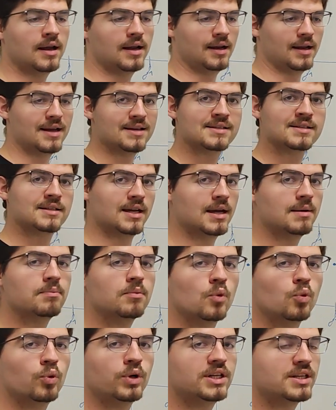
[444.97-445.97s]
Last
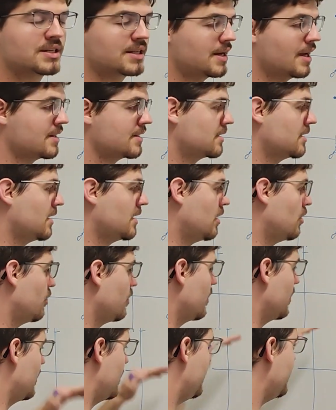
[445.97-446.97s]
time we discussed
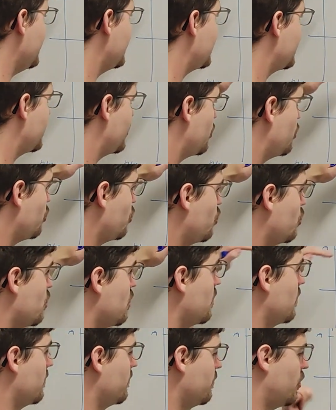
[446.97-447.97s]
how these 2
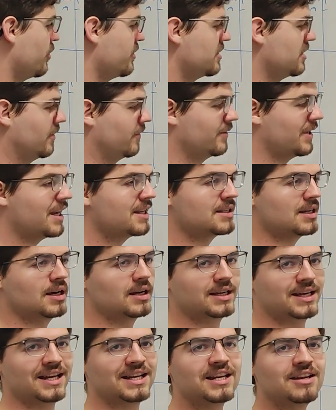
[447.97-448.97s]
points of
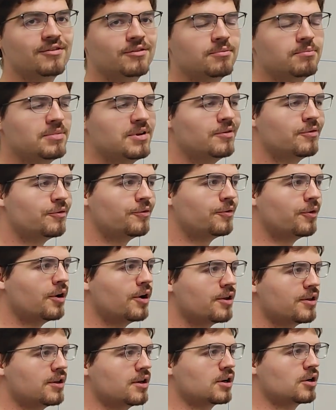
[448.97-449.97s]
data can even be
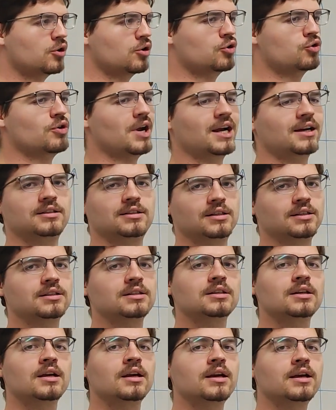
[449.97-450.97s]
further contracted
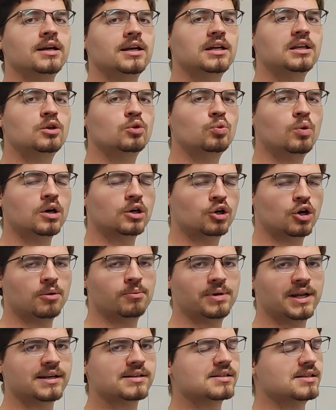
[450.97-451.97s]
into one
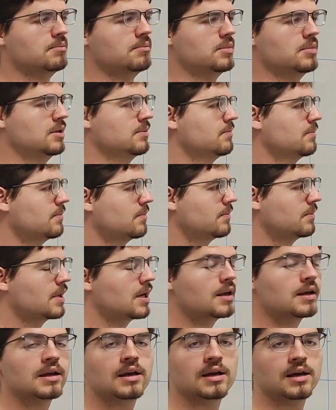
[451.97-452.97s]
complex number.
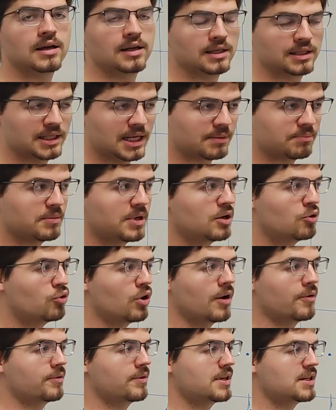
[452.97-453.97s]
Let me
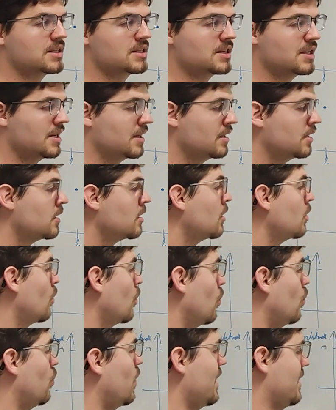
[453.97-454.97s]
graph this in
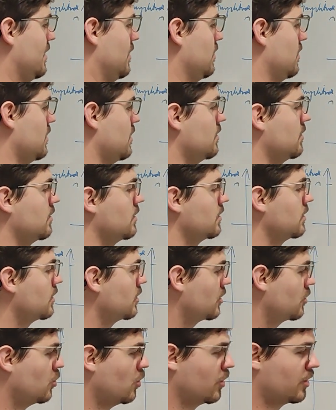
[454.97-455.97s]
one
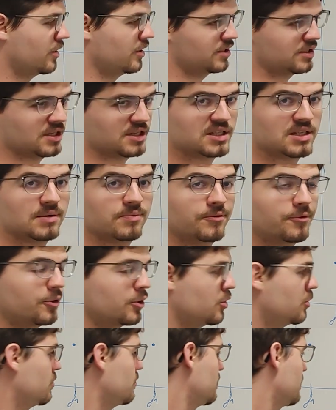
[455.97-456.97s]
coordinate system for
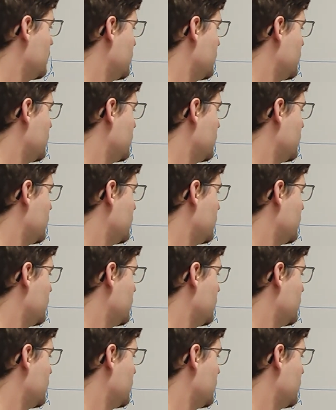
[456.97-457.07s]
you.